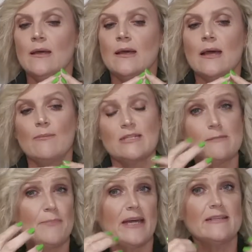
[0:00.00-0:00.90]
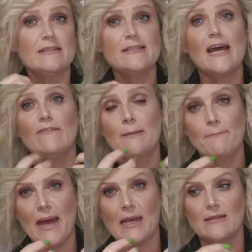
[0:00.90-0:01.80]
a space is having
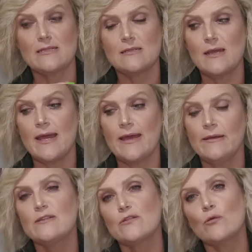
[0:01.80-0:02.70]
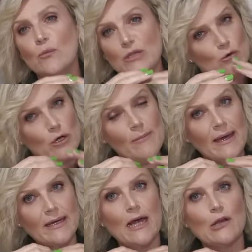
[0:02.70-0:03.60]
balance. And so when we talk
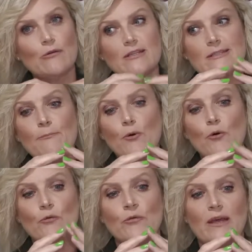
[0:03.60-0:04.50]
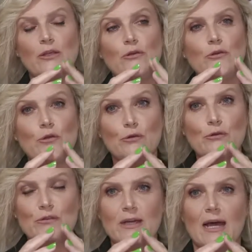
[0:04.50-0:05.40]
about color, it's important that you
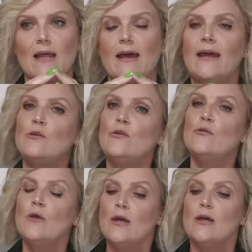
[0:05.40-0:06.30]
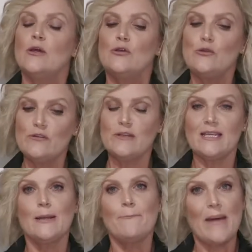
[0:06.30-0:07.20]
use color and you use it
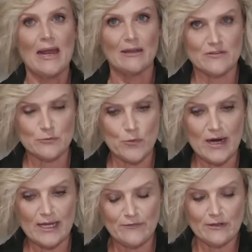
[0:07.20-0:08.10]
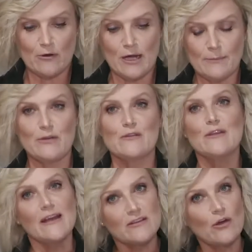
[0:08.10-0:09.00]
in a balanced way, if you like, because
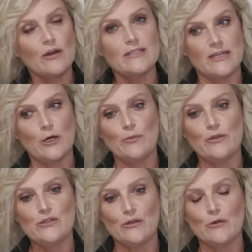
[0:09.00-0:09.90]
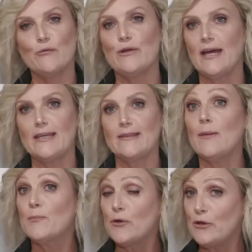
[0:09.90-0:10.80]
that's going to help you to create
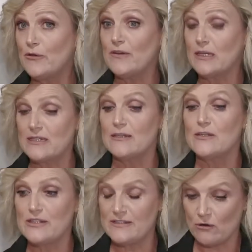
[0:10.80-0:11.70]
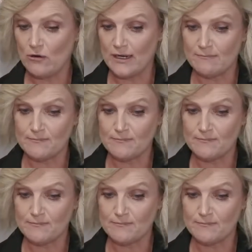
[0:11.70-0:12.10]
that perfect design.